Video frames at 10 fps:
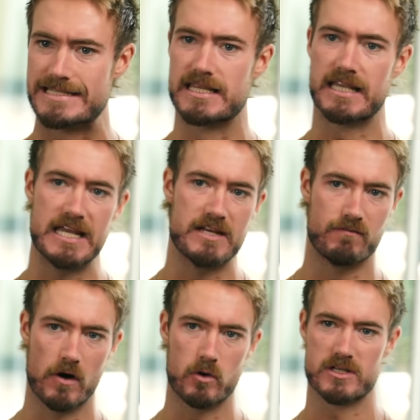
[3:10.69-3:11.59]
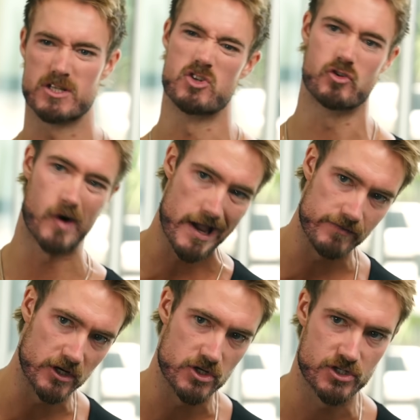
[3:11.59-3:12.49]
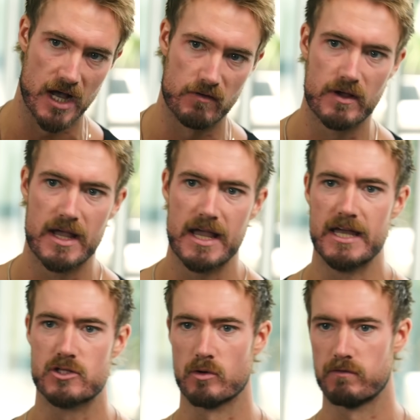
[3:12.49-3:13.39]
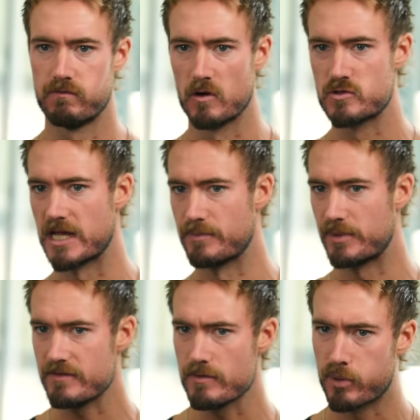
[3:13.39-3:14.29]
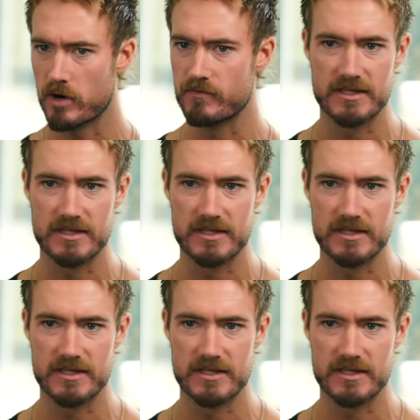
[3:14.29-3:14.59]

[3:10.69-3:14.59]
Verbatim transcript: the key to focus and driving yourself into a flow state. But even perfect